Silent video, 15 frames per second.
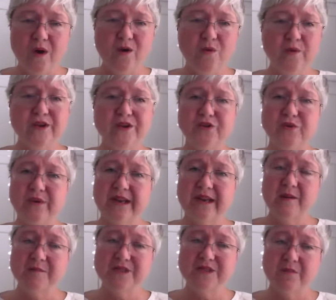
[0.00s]
What we do
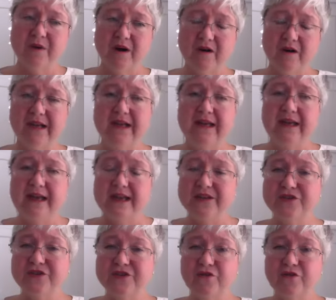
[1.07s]
at hempSMART
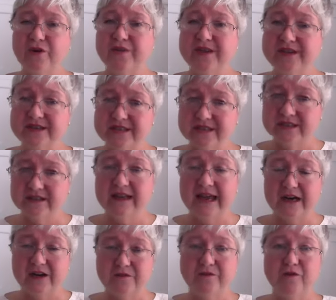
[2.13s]
is to grow these
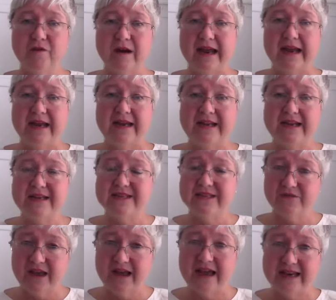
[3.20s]
select
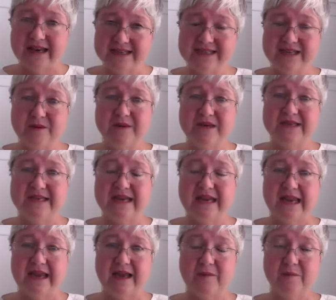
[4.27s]
varieties of high
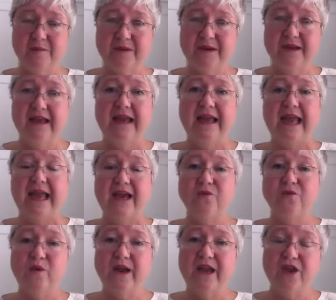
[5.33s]
CBD hemp,
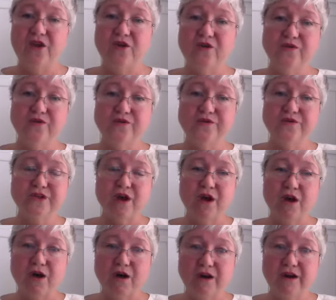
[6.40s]
and we use
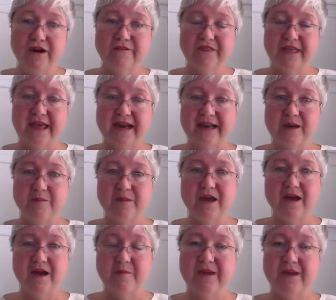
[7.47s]
all of that hemp
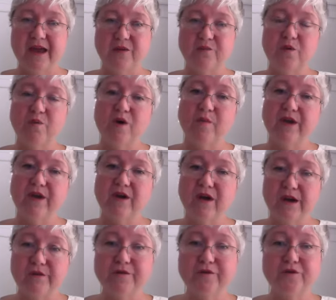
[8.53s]
compound, or what we
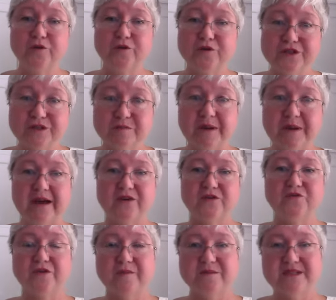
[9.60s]
call a full
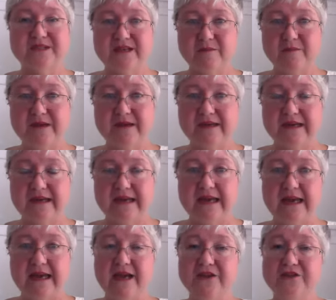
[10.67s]
spectrum CBD.
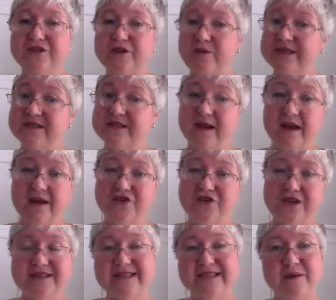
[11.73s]
So it's not
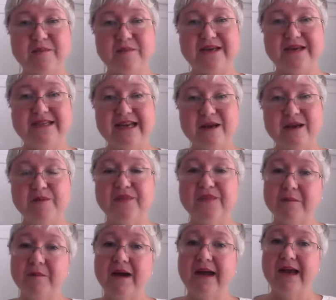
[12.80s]
just CBD, but the
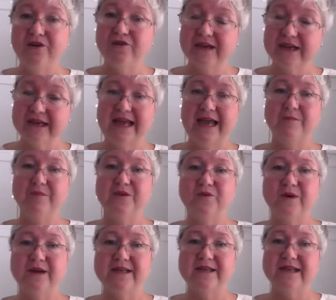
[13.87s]
minor
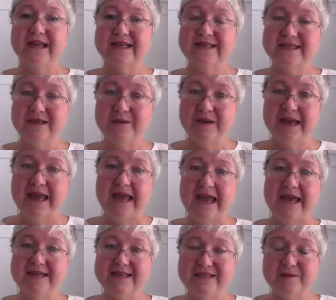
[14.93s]
cannabinoids like
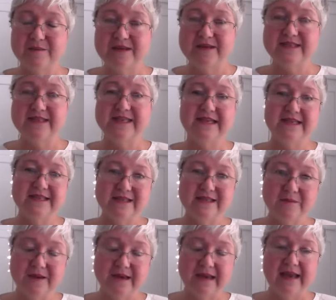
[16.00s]
CBA, CBC,
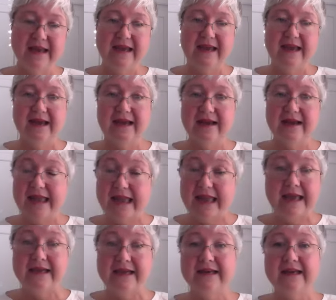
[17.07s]

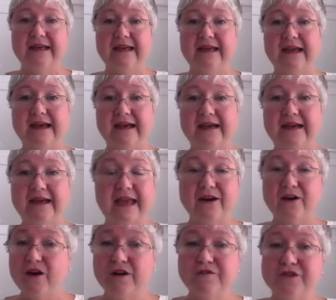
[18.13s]
CBN, and
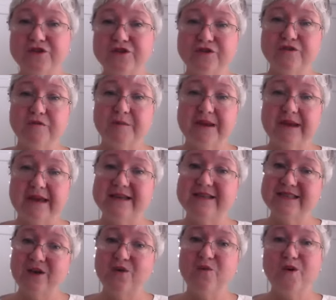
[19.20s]
all of the terpenes
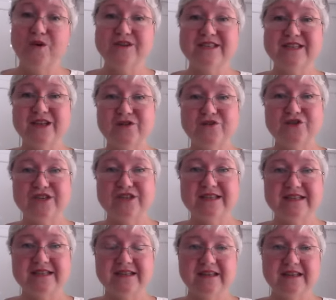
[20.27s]
that work
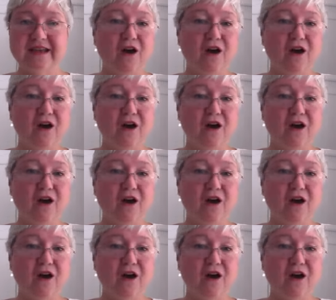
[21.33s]
synergistically.